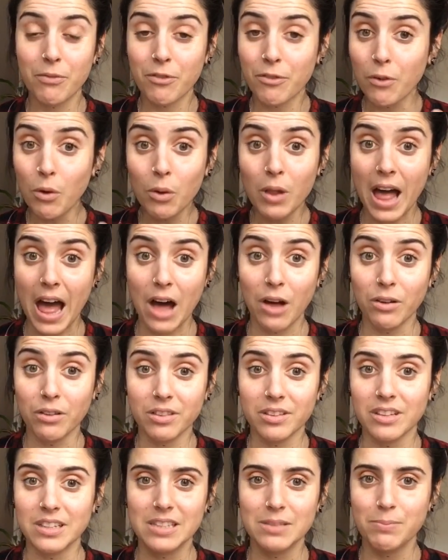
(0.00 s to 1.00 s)
full
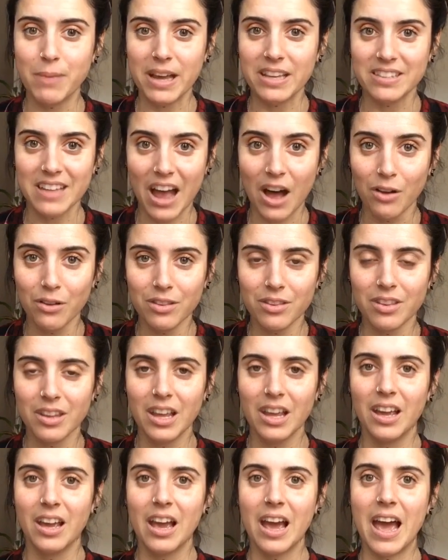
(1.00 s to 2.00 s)
health and its best health,
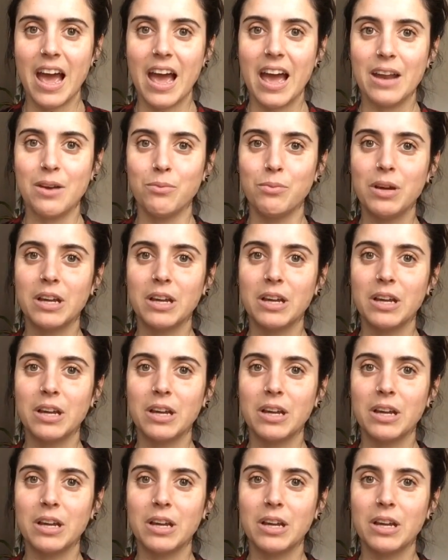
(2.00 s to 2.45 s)
and